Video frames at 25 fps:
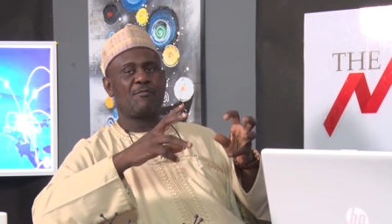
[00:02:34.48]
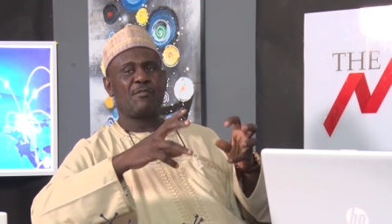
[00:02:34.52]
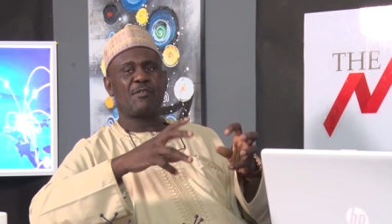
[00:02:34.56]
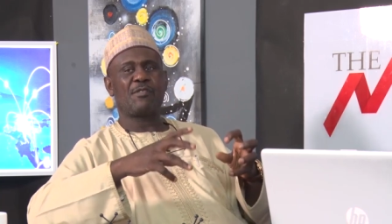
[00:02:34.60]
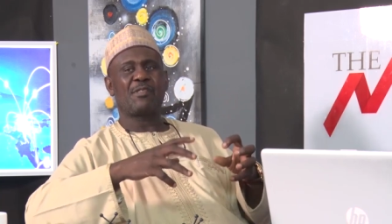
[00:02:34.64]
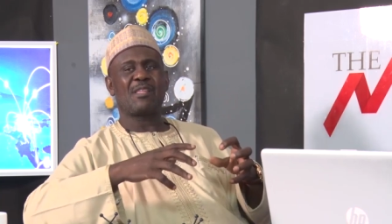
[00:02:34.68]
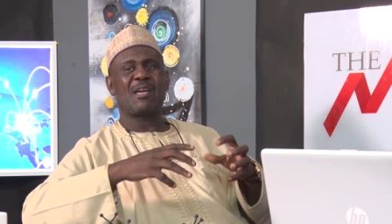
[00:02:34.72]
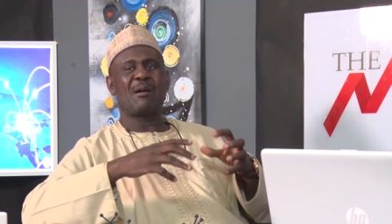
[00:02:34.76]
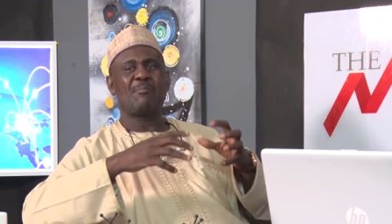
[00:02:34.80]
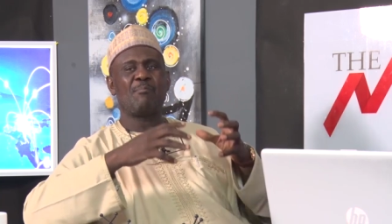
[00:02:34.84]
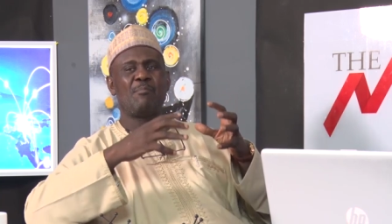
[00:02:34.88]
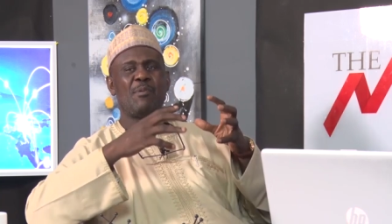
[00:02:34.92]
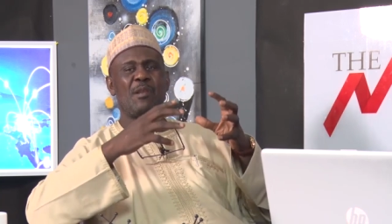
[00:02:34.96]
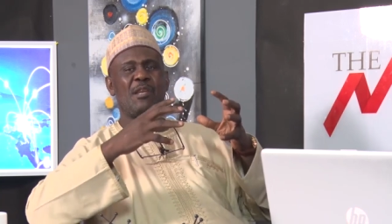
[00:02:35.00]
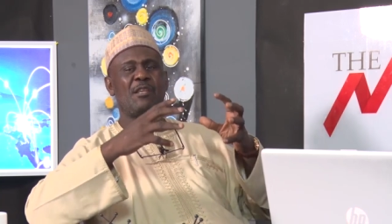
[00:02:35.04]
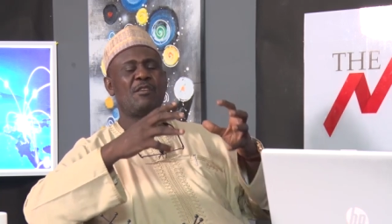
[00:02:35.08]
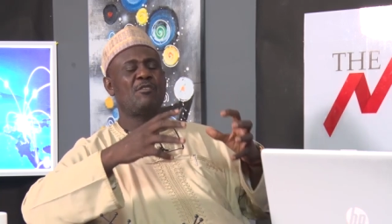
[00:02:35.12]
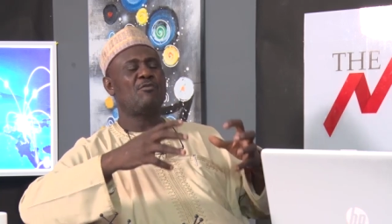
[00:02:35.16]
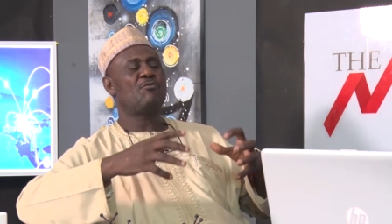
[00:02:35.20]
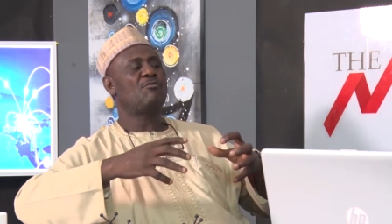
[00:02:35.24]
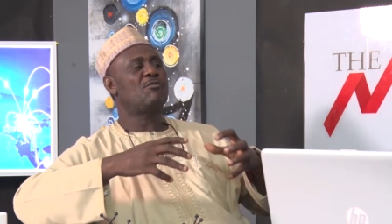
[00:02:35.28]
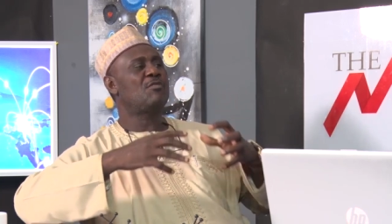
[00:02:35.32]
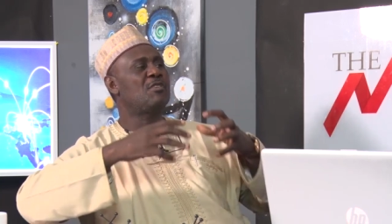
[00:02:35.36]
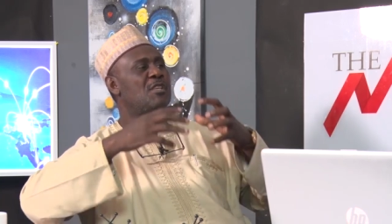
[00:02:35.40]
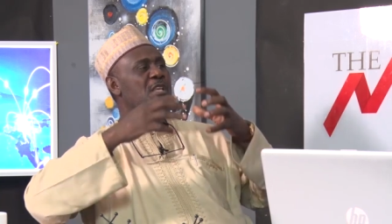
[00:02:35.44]
of its
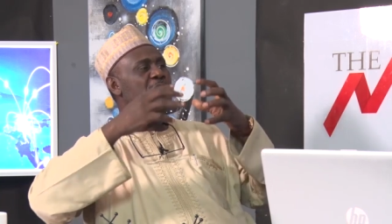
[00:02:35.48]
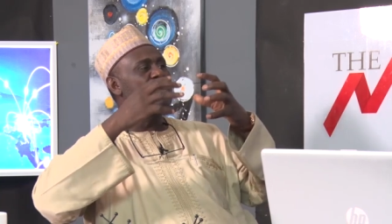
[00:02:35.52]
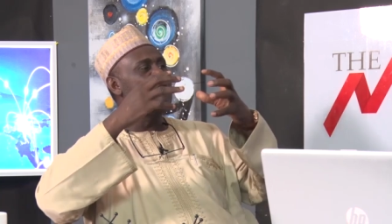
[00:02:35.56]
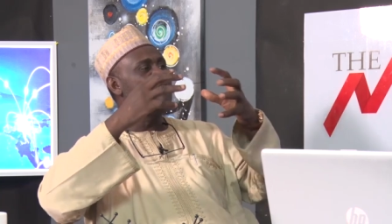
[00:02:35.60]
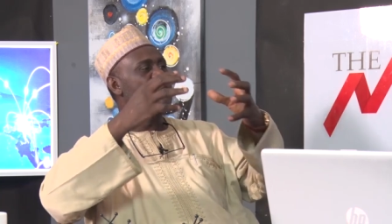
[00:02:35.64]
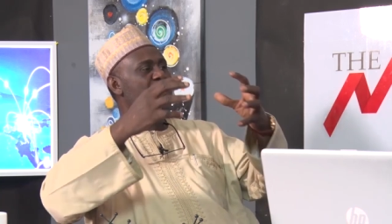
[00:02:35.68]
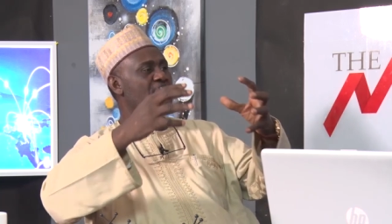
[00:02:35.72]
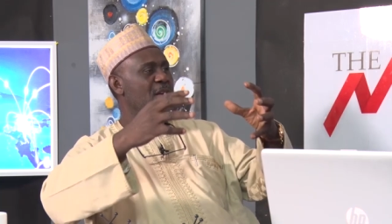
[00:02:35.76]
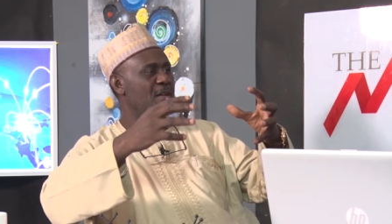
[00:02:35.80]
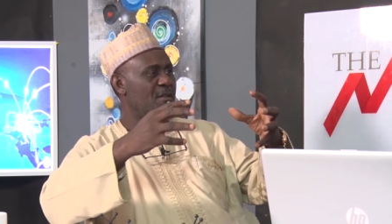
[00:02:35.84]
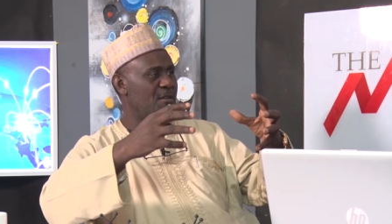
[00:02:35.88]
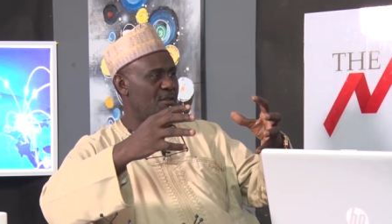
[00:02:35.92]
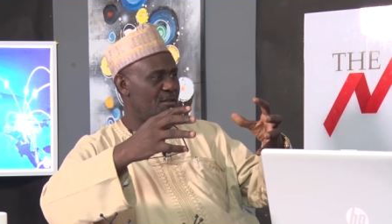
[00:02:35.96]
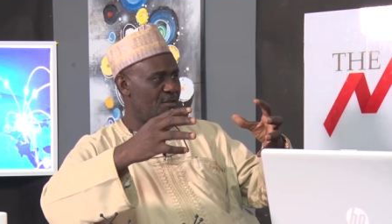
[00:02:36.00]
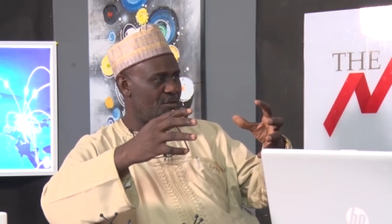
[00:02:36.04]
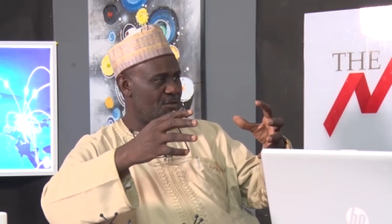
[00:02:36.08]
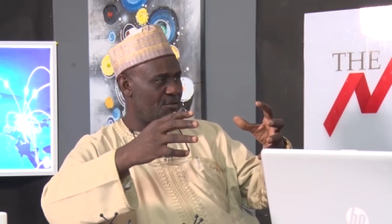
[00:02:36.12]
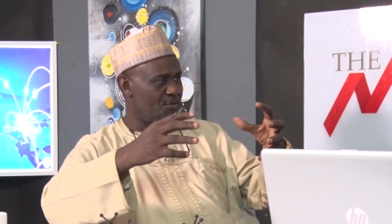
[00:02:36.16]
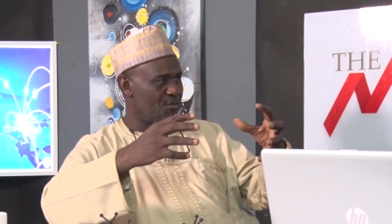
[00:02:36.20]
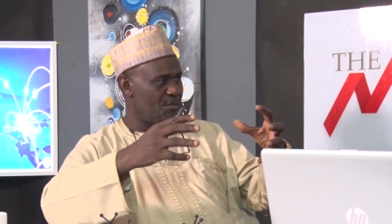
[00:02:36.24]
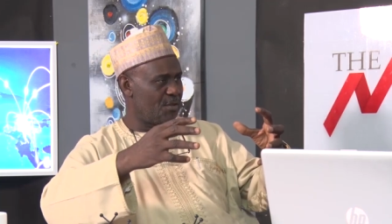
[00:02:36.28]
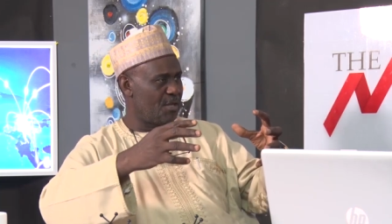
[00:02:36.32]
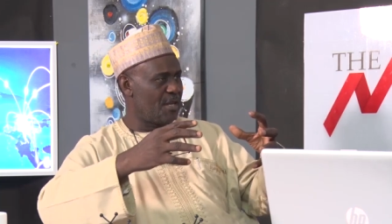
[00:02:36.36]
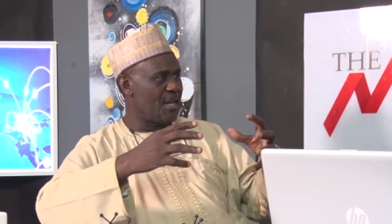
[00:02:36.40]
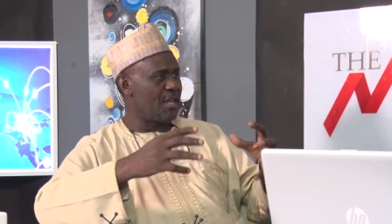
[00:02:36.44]
ability to deliver
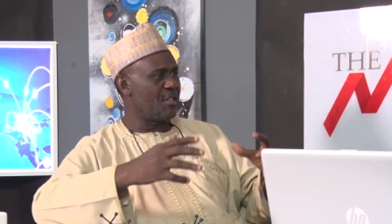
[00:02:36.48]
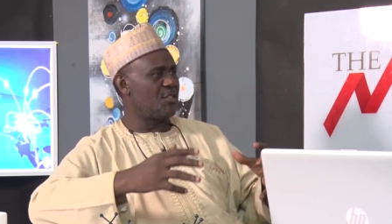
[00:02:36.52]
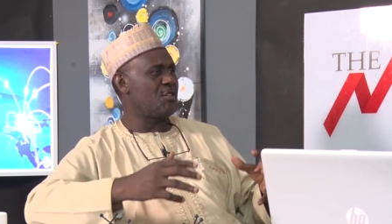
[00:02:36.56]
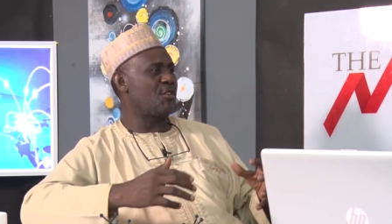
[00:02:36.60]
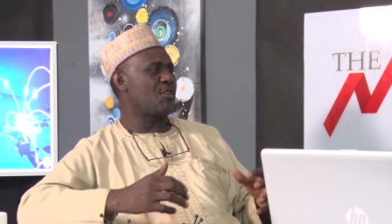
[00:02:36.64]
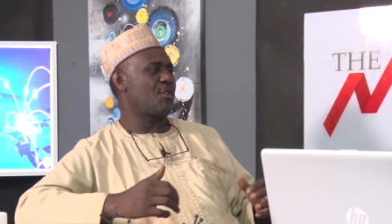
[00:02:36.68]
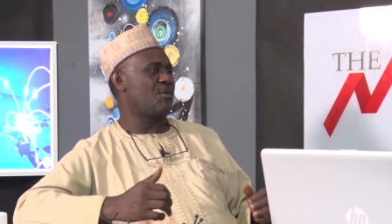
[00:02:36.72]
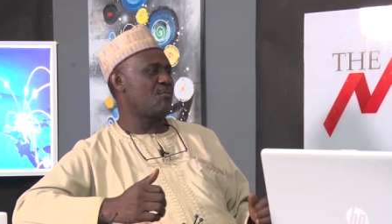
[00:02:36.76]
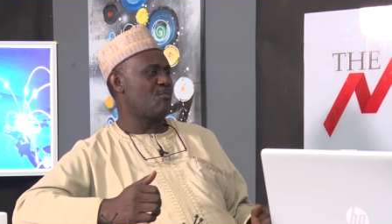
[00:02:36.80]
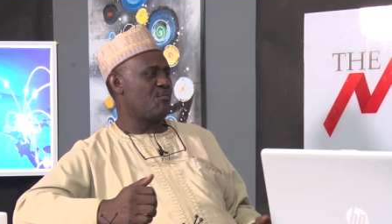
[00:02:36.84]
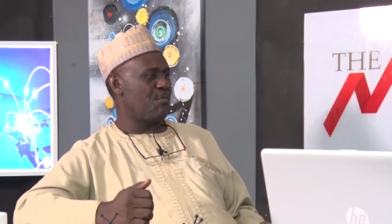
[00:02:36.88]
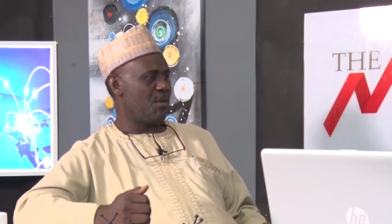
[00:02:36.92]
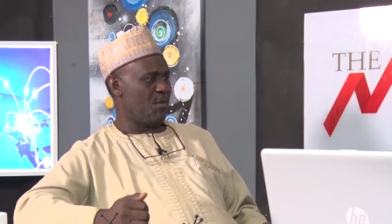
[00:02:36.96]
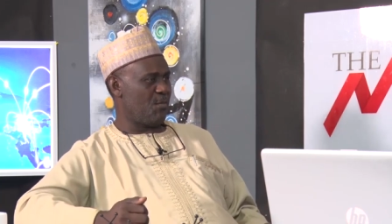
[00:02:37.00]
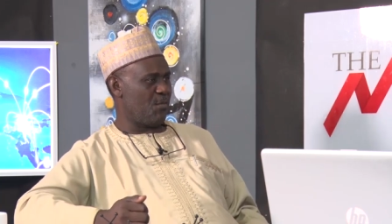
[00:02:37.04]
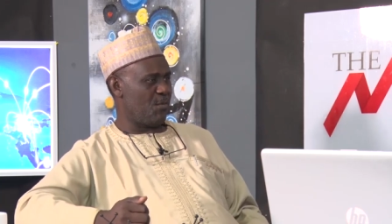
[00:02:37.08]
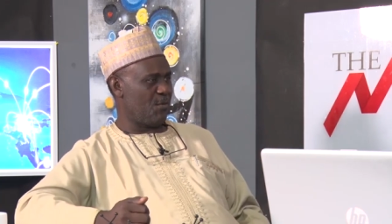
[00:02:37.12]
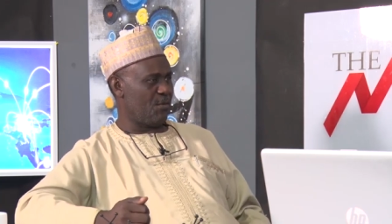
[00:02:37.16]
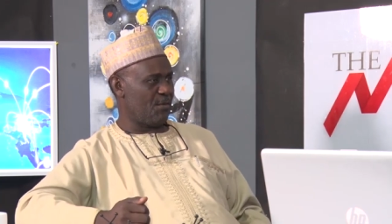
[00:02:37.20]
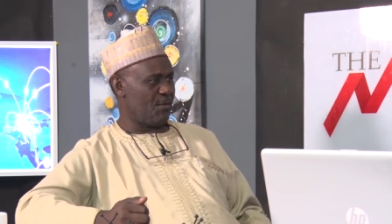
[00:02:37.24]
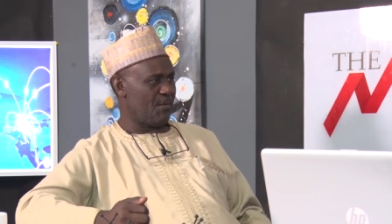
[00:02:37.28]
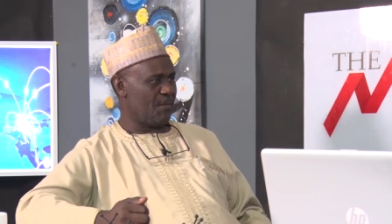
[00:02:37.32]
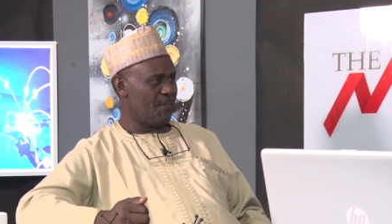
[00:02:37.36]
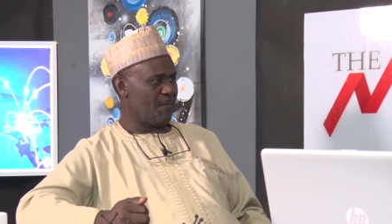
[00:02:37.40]
to the Nigerian people.